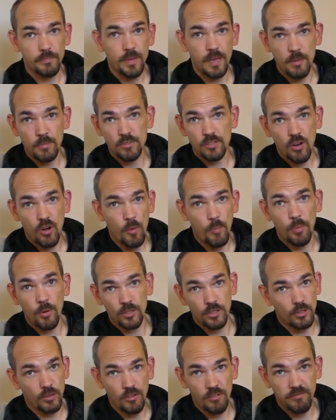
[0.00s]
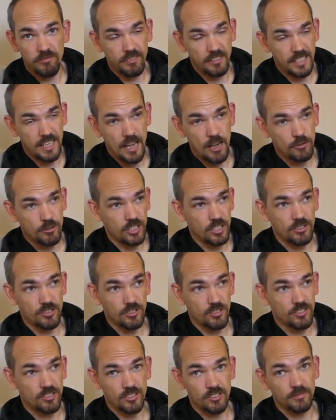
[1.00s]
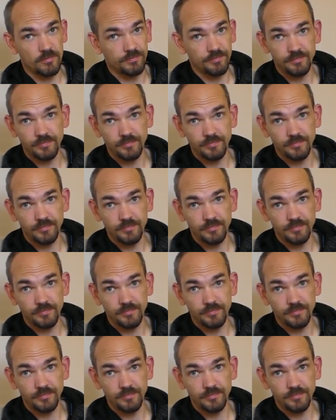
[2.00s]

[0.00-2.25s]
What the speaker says: be able to hop on and off, and now she jumps